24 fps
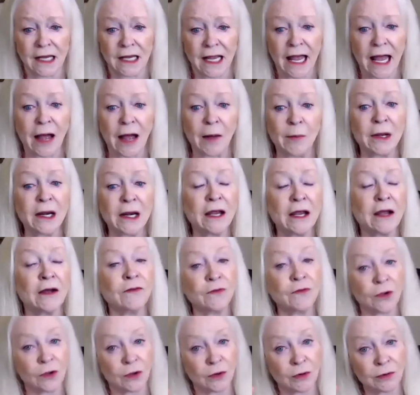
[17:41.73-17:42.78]
How many
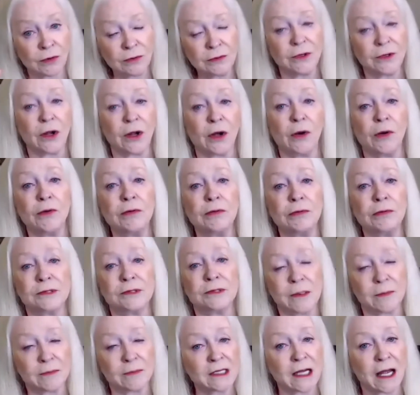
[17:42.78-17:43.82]
of you know
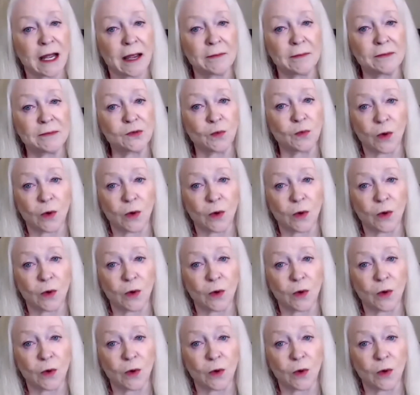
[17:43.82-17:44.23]
sometimes